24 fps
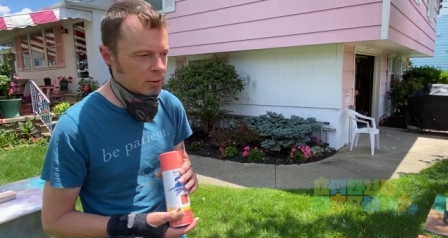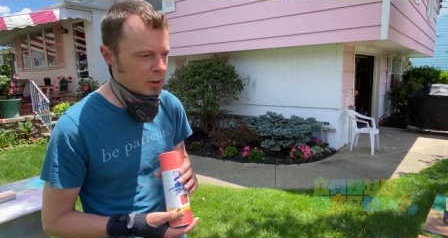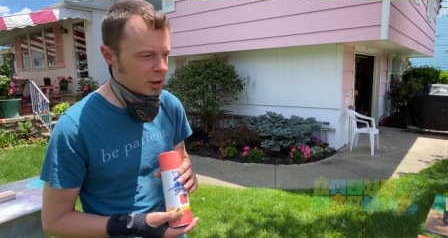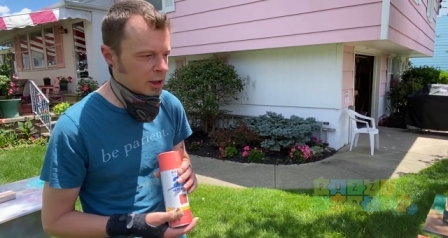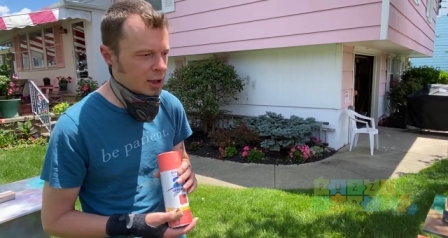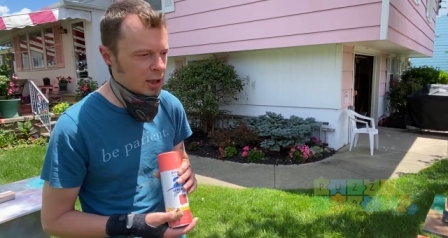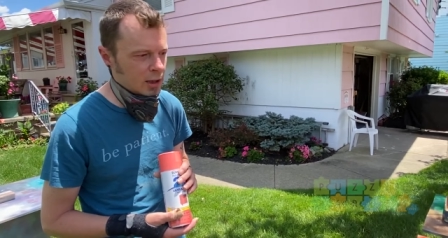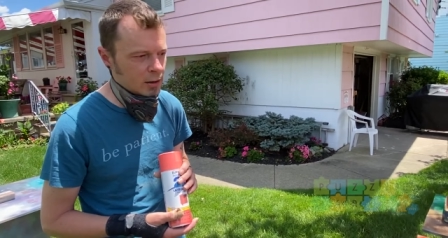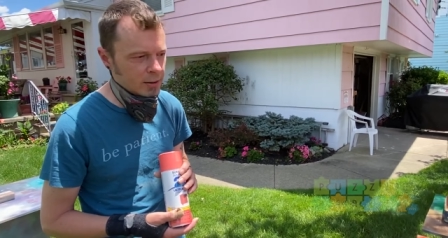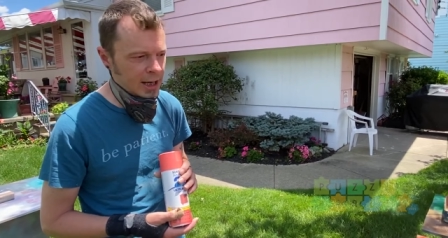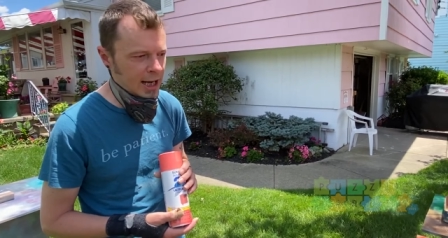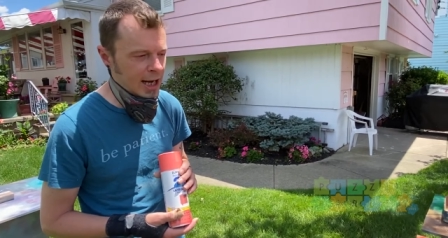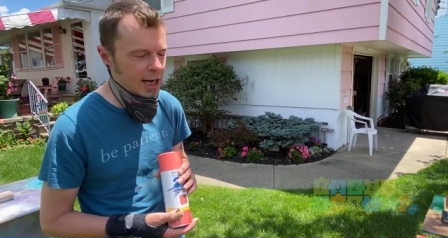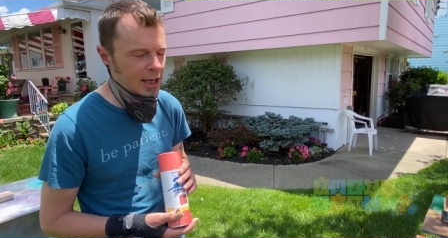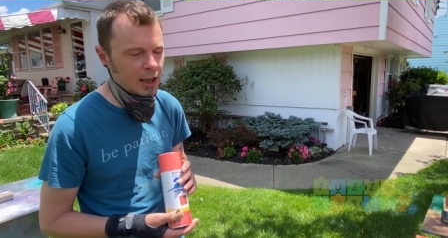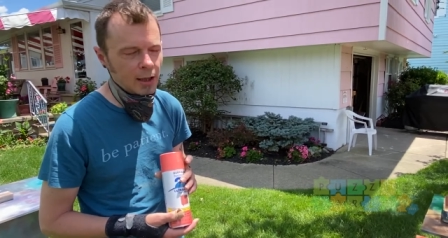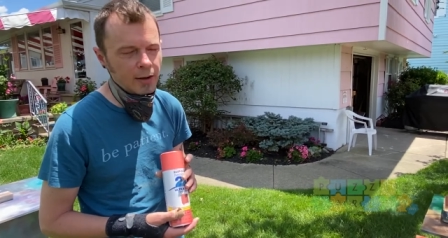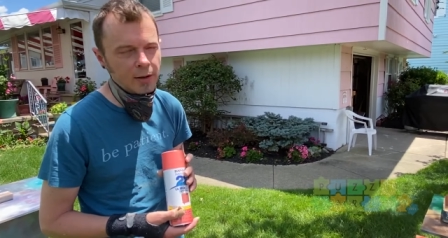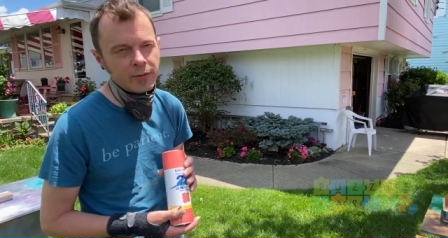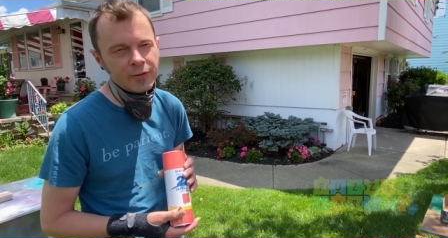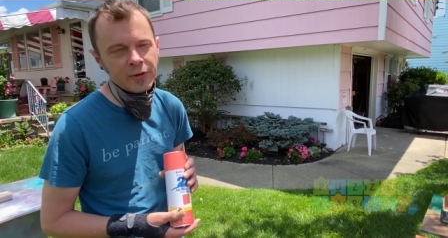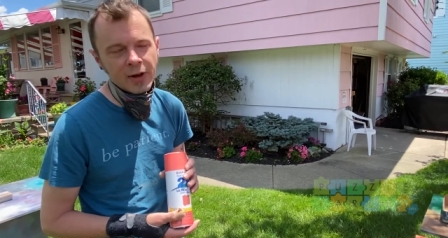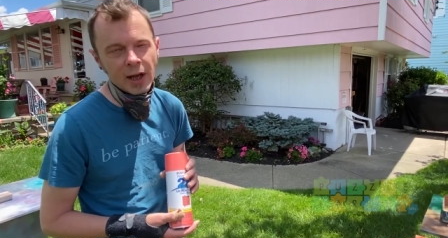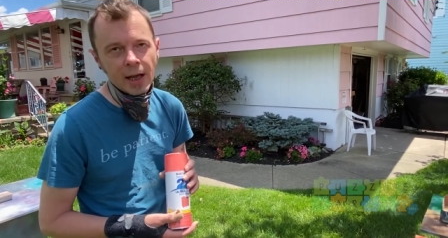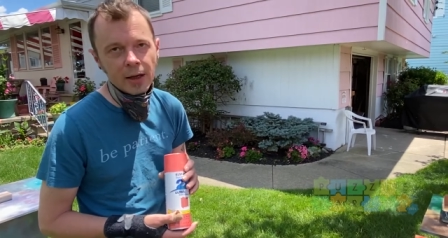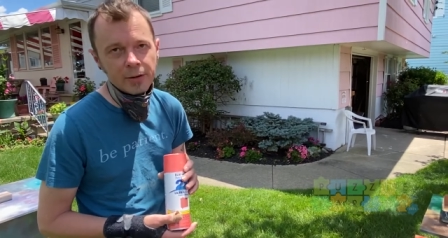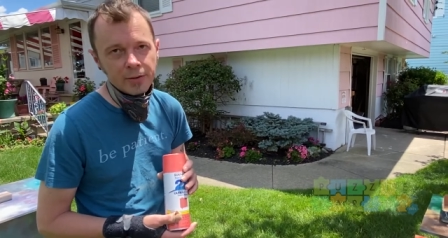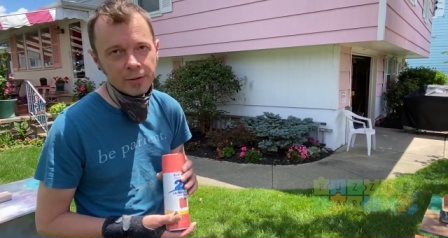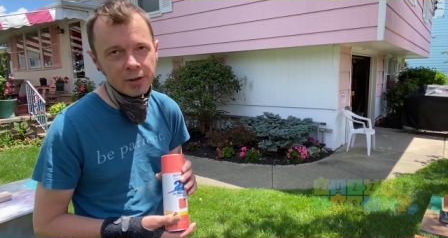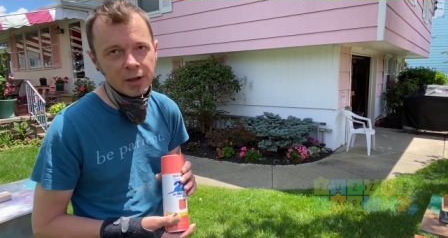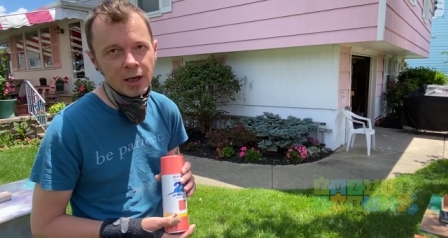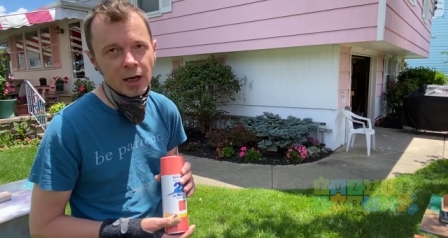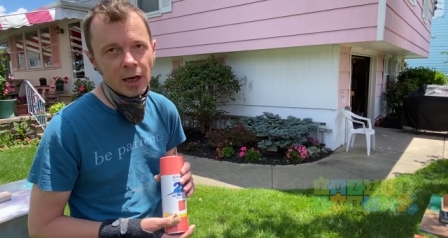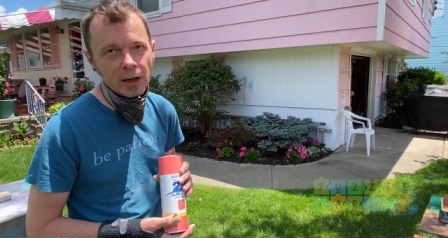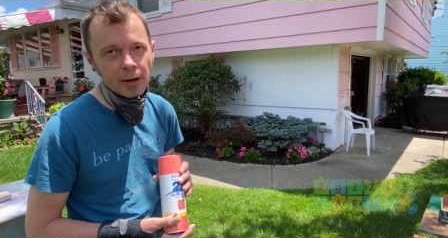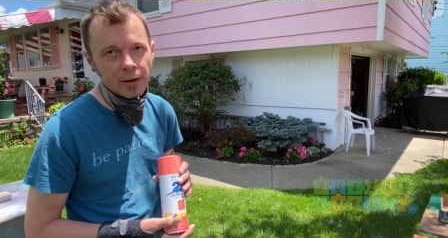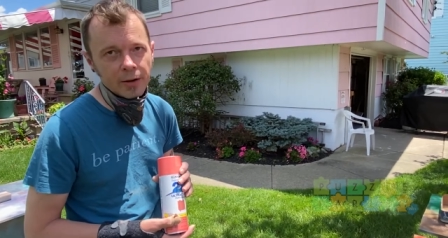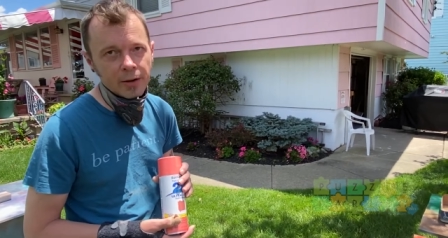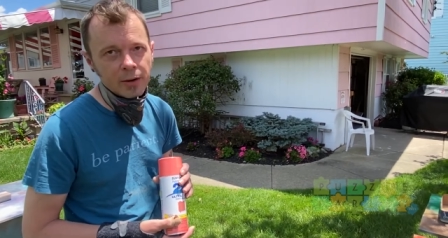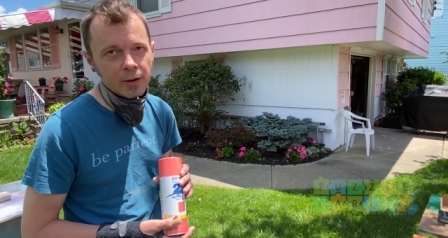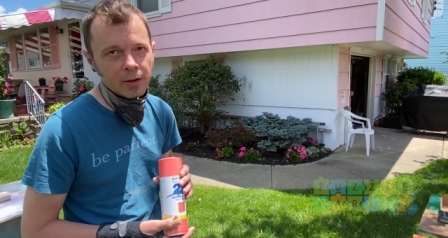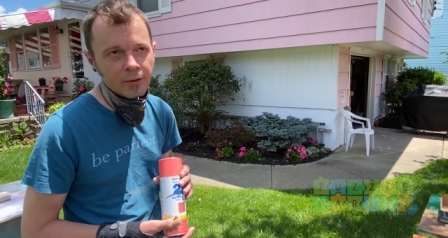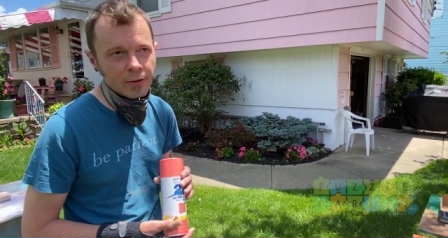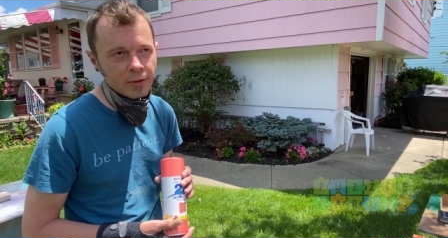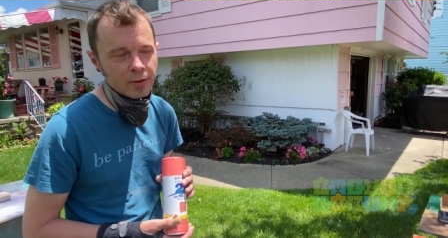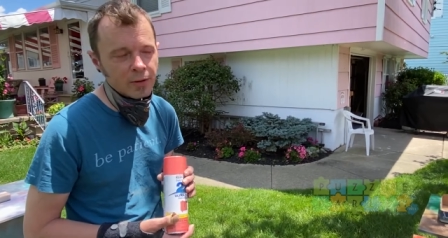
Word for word: you know, 80 standard colors